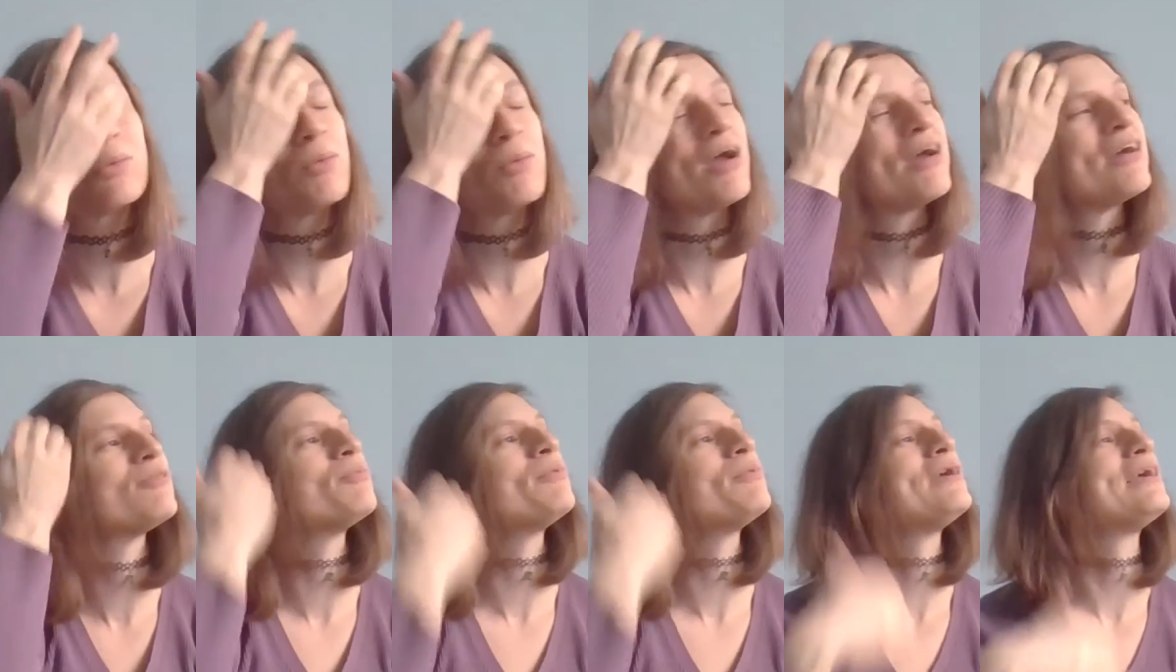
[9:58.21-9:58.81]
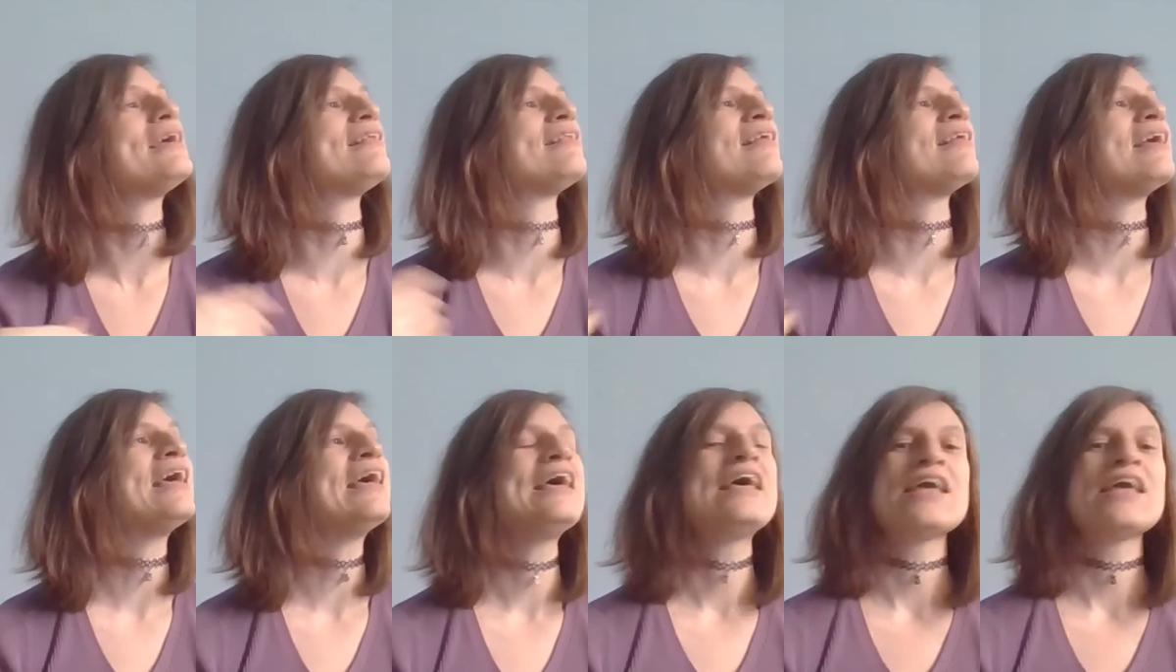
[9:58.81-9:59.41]
Whereas with
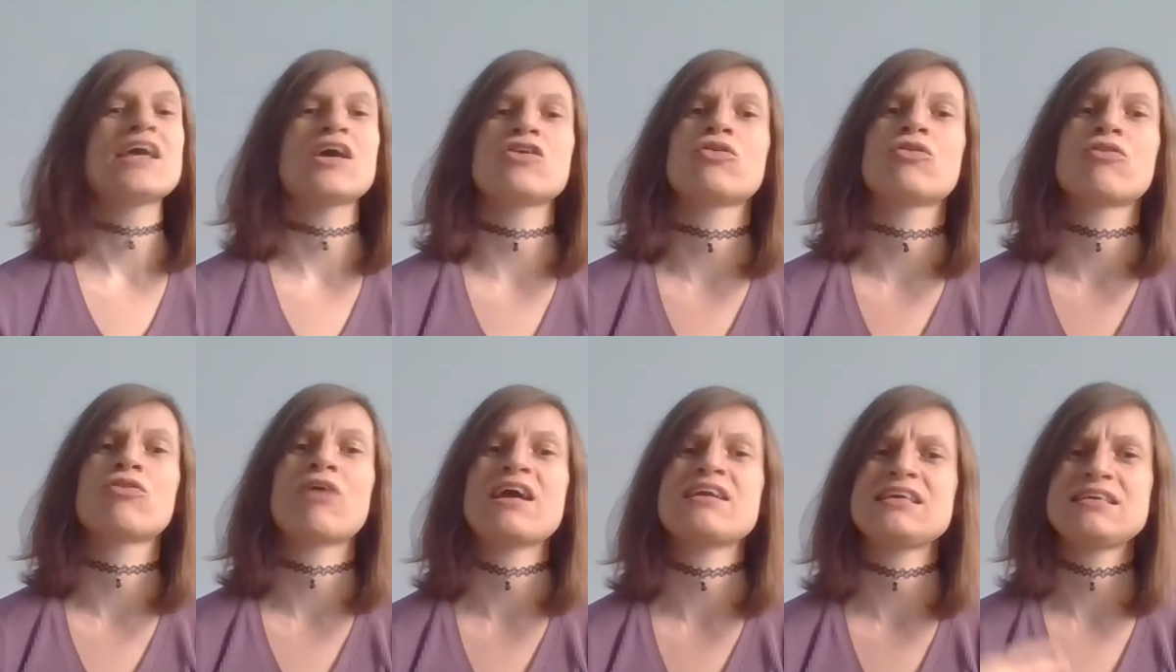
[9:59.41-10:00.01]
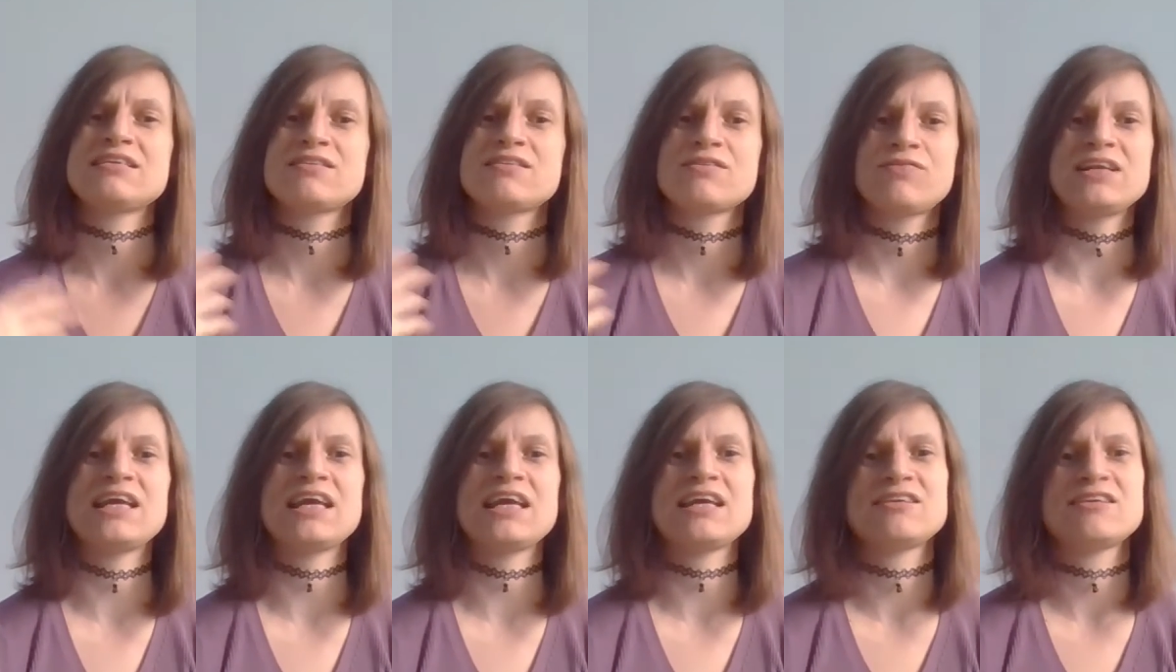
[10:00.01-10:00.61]
Kindle Direct, it's
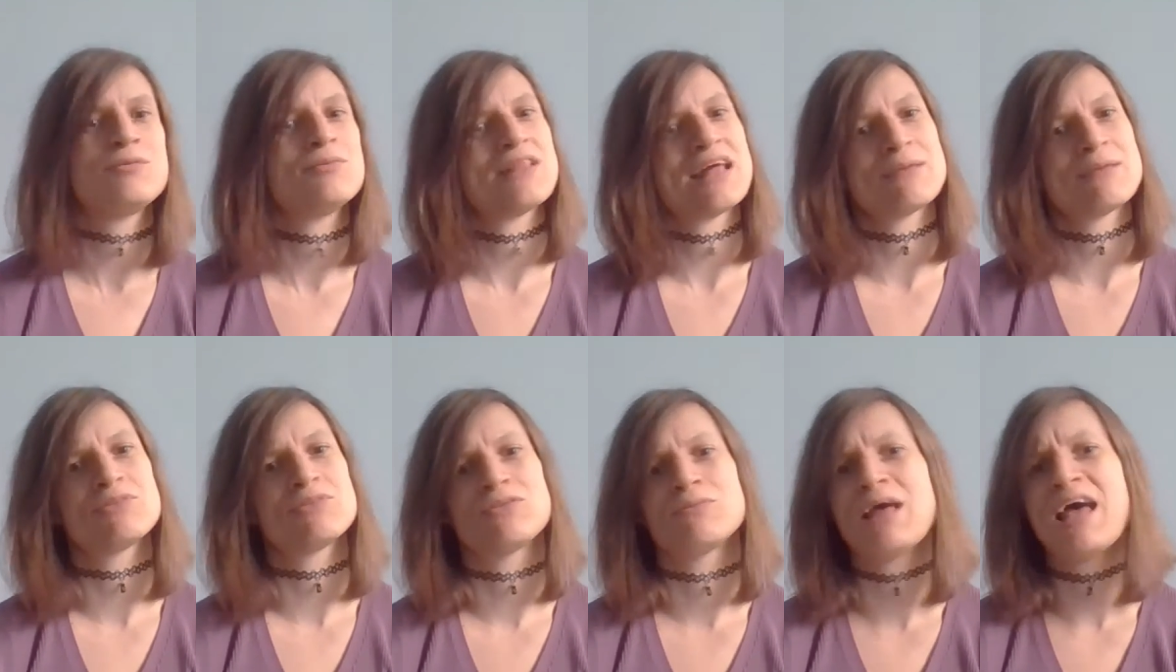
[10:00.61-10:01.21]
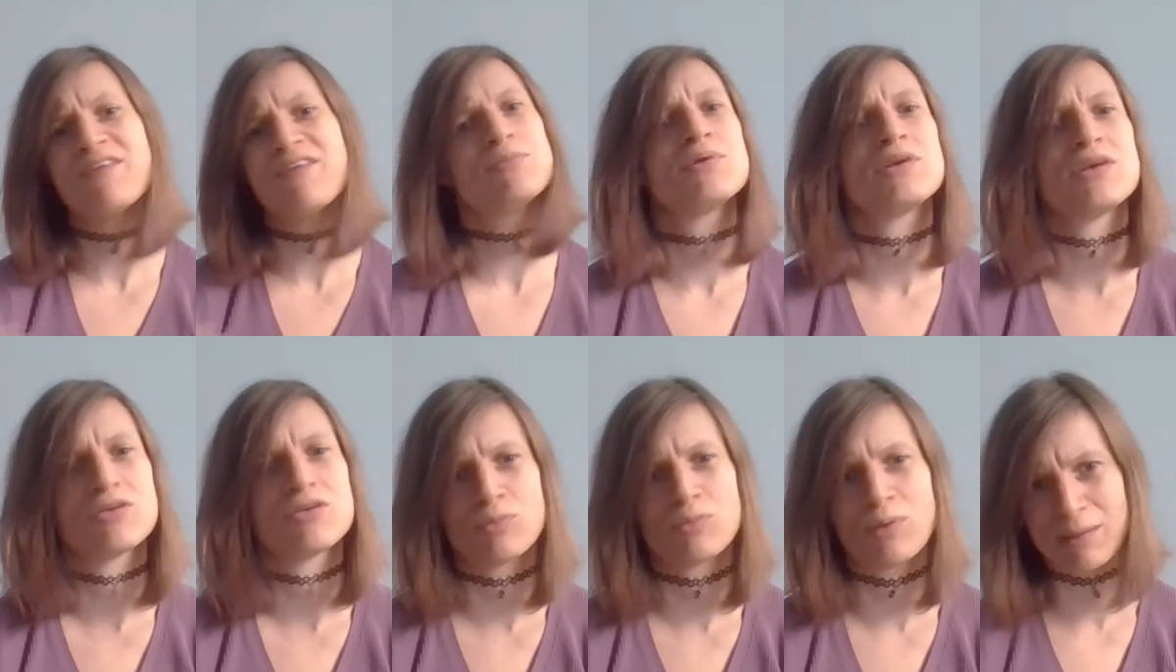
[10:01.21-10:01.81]
affiliated with Amazon.
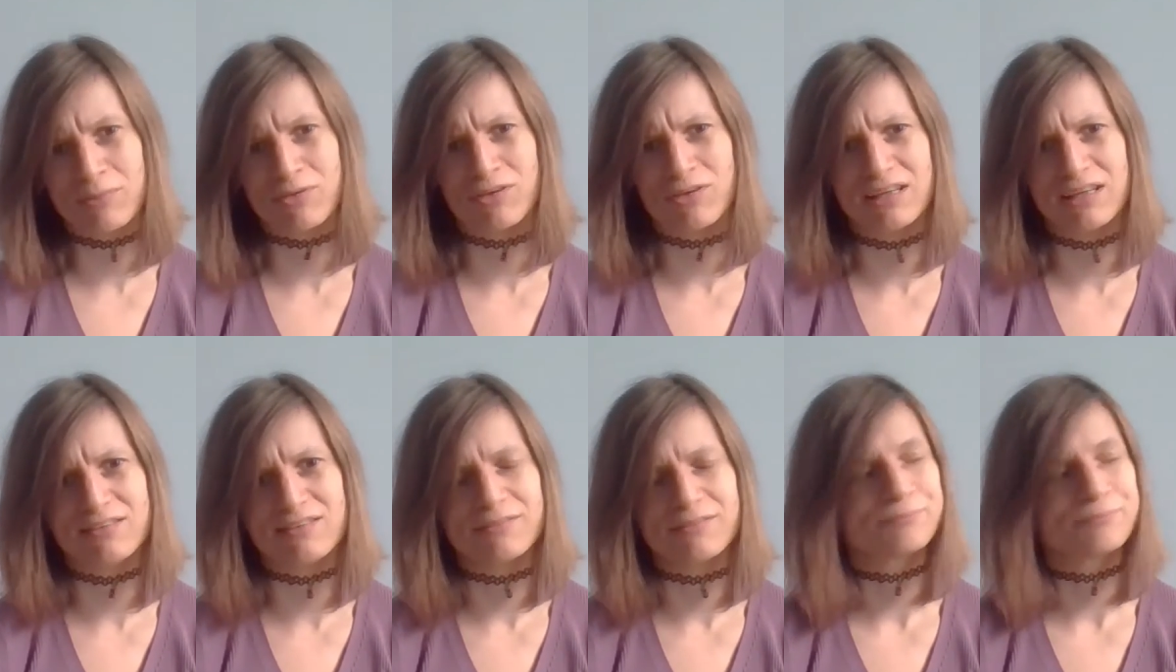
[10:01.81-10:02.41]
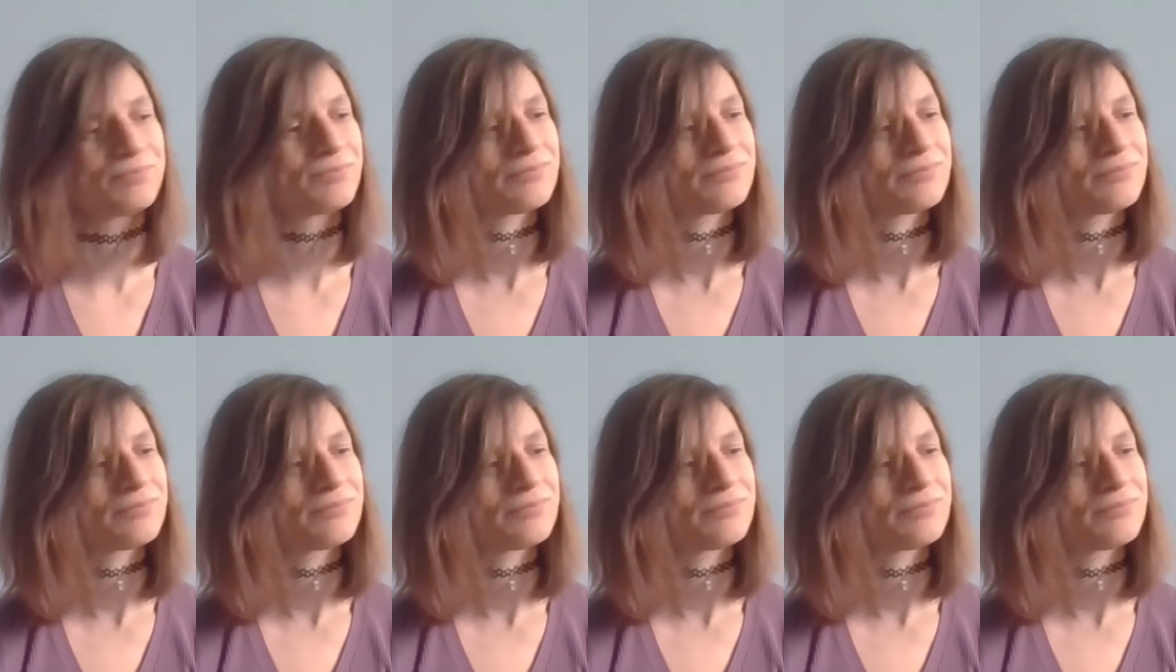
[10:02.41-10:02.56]
Everybody knows what Amazon is.